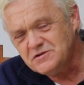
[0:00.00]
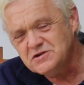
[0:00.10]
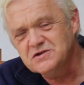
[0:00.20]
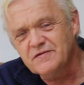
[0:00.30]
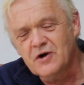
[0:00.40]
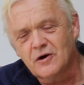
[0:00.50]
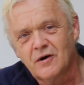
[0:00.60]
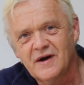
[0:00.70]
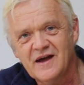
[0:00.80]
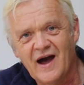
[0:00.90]
Uses of an
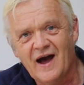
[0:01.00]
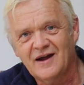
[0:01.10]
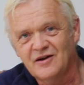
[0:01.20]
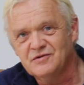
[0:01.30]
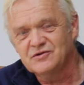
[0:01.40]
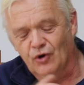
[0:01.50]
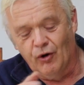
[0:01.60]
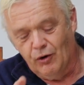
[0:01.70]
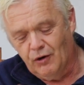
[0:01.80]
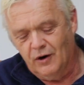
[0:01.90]
orrery
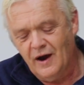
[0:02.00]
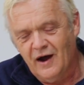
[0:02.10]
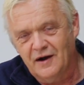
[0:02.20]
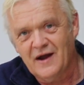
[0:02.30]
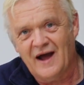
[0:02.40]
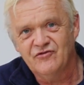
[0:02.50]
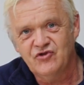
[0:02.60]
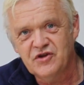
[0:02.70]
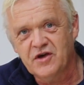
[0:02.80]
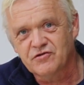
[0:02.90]
and or an
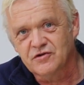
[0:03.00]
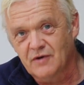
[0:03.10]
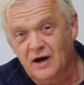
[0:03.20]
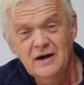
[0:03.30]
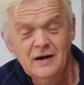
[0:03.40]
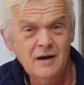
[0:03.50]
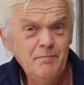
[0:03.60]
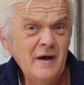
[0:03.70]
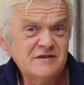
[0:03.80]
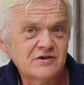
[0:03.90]

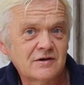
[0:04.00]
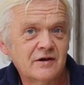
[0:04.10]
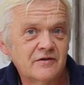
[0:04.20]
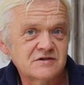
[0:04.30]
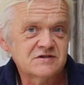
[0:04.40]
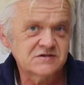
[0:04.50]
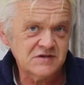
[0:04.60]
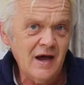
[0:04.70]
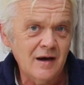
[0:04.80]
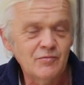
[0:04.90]
antikythera are basically the
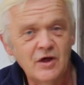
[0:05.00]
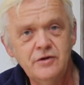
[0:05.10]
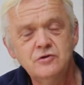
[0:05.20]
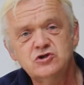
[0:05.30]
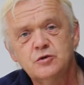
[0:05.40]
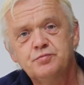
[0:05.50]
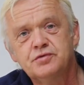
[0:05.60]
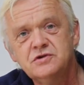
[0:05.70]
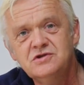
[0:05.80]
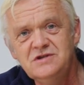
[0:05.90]
same. They're used
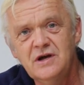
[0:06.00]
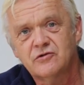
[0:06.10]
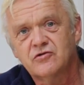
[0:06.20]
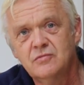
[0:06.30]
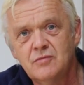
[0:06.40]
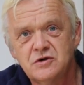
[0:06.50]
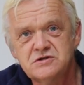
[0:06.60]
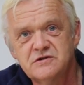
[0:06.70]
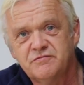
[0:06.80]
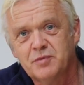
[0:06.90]
to predict the
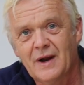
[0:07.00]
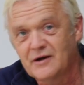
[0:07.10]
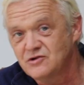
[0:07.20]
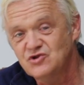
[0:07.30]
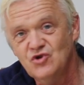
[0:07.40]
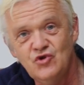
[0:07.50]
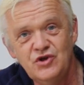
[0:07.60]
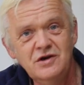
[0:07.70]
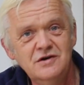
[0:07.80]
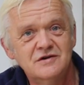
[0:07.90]
motion of planets
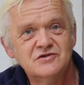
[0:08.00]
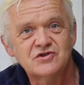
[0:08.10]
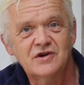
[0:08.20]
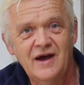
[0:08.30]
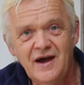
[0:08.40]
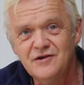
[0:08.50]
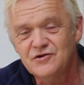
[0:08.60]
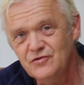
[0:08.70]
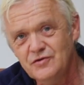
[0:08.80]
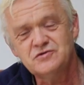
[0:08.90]
years
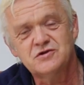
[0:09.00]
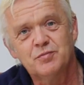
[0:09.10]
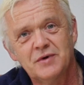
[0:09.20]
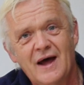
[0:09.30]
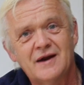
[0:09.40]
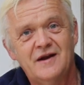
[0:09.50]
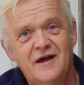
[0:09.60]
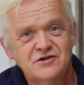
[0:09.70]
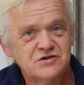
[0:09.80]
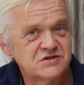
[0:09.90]
ahead and used to plan
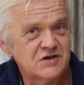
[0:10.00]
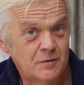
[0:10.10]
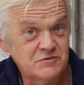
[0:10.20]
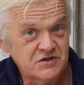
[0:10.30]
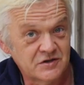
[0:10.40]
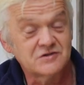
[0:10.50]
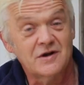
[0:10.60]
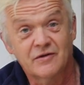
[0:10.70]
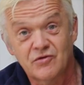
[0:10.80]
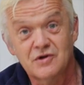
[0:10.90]
in ancient times
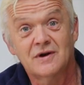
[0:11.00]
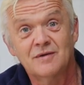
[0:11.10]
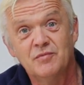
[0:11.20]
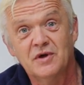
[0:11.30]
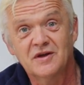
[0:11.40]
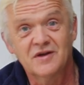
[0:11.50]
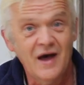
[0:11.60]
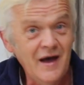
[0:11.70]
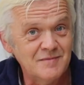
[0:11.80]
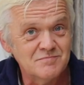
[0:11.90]
things like the
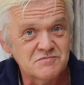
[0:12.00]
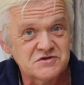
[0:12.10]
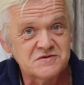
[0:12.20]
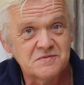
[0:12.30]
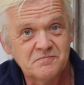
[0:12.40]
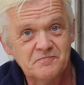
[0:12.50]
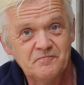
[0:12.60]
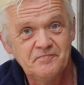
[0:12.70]
Olympic Games.